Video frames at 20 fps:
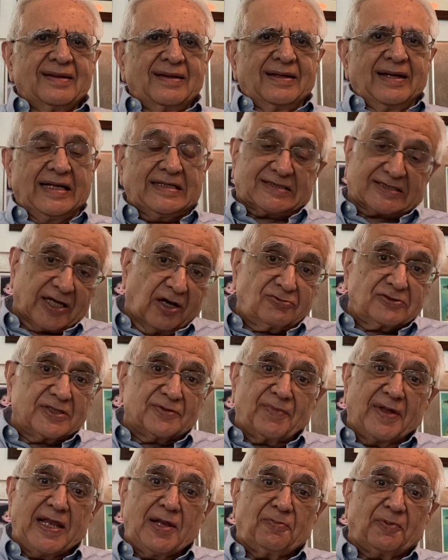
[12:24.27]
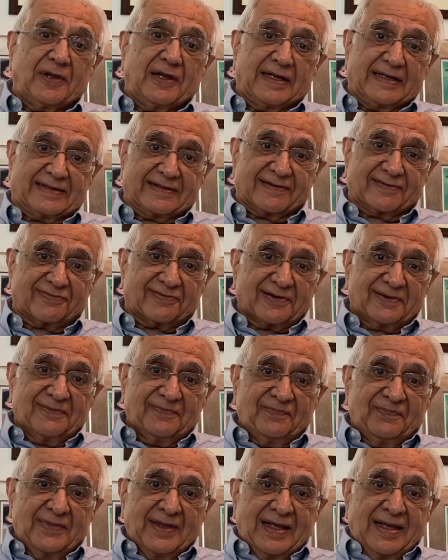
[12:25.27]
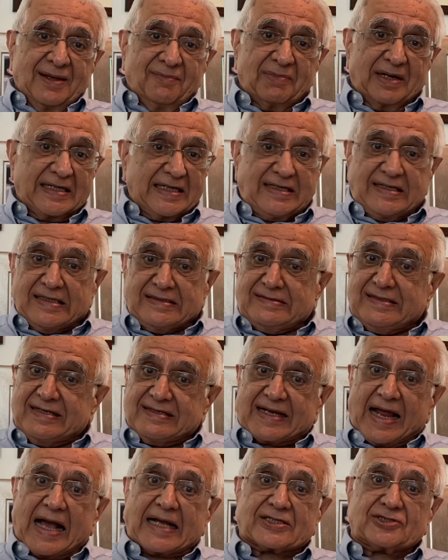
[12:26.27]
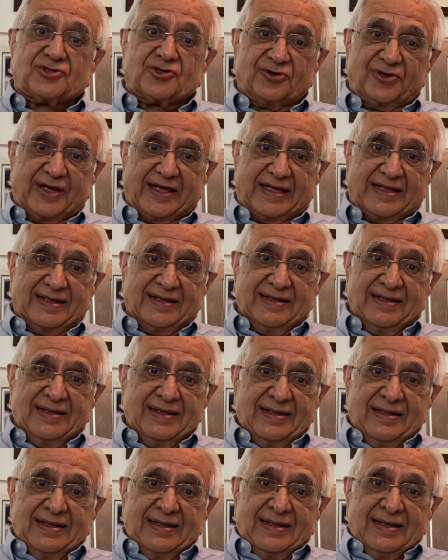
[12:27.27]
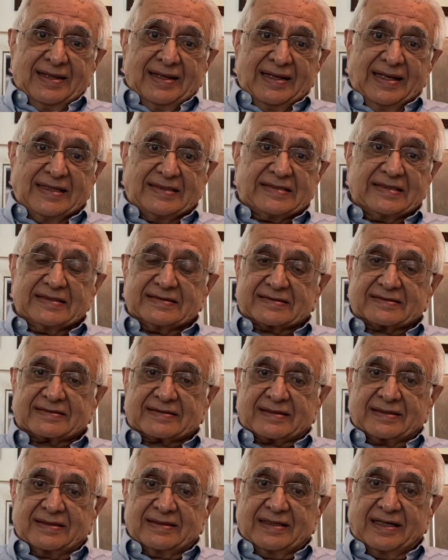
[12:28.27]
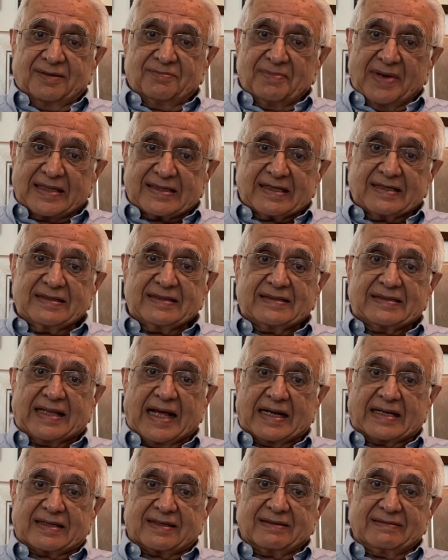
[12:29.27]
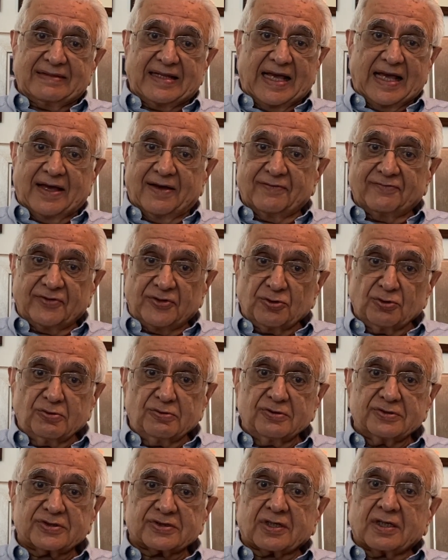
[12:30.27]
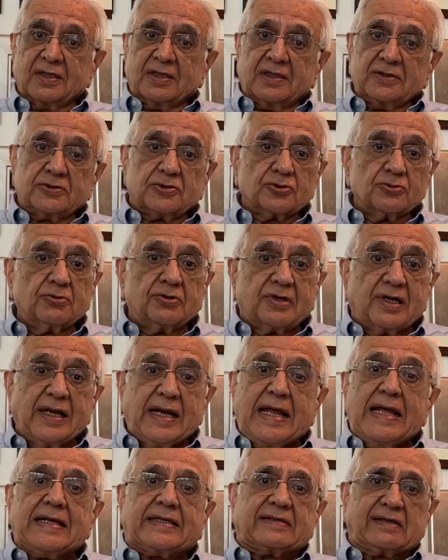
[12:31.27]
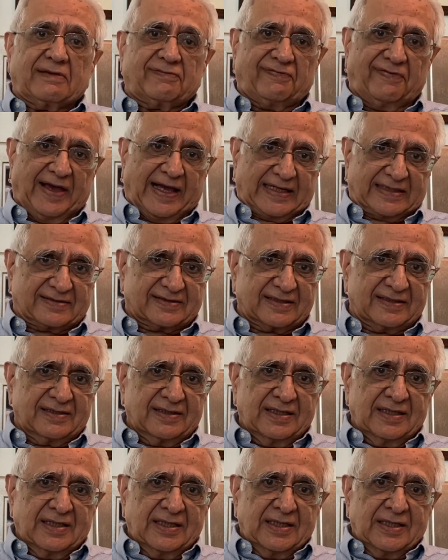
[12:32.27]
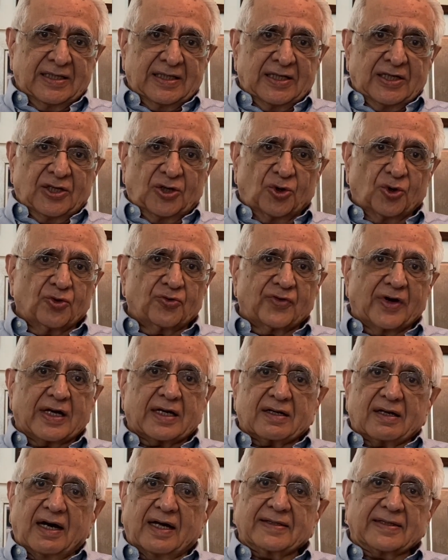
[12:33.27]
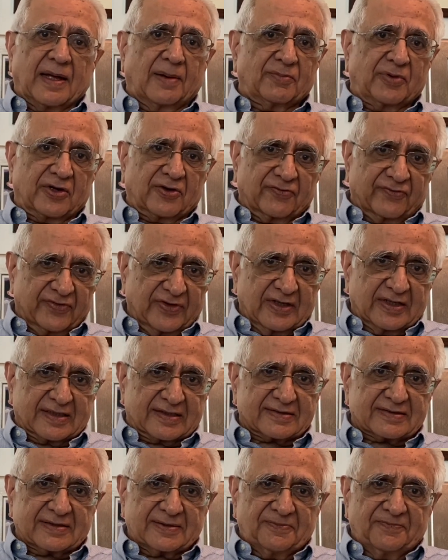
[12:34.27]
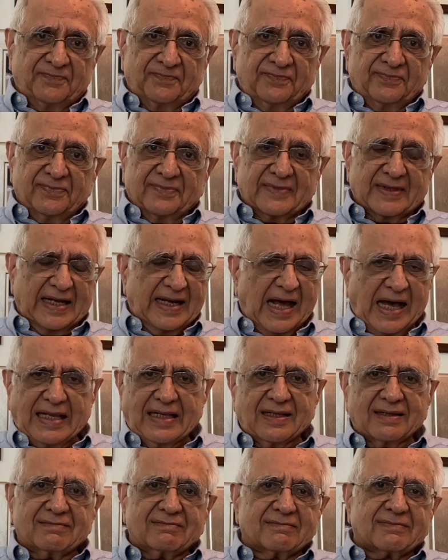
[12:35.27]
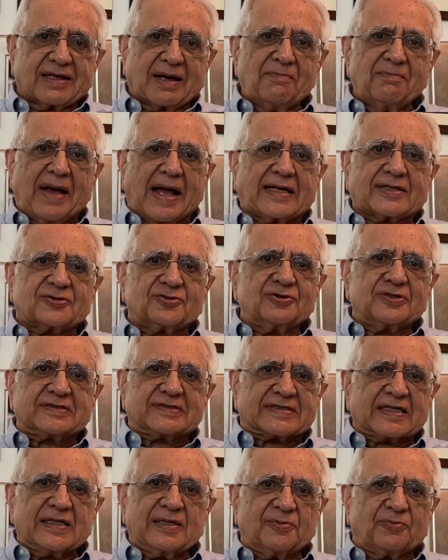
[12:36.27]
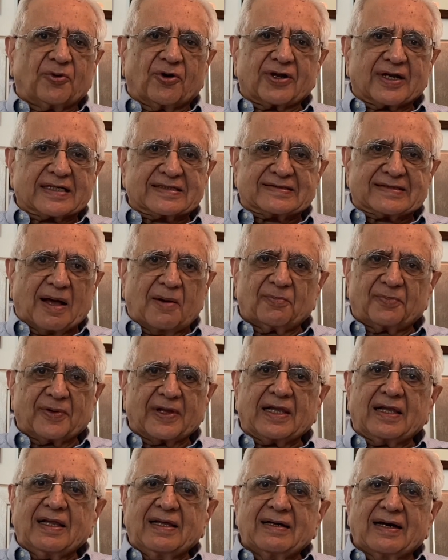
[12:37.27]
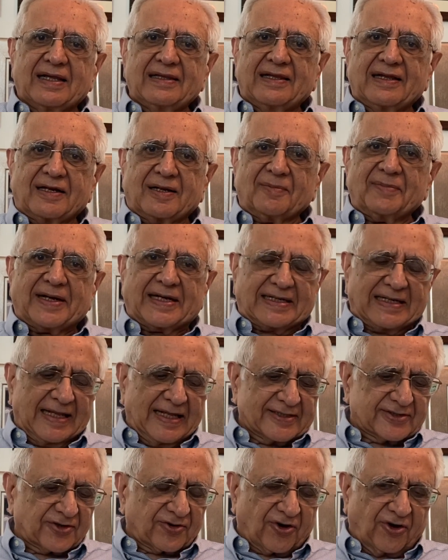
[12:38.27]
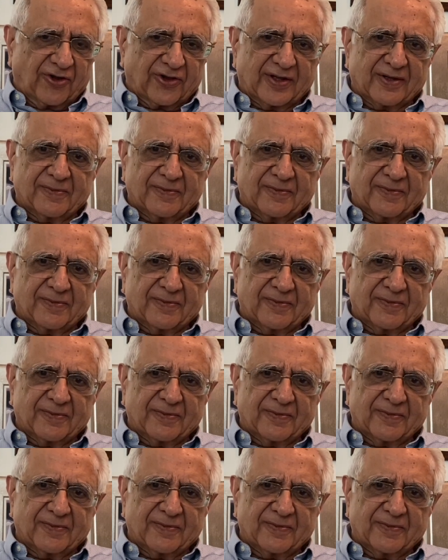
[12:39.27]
It sounds manipulative, but it isn't actually. It is a method that they have used to great effect over a number of years. And I'll come back to the Singapore example a little bit later on.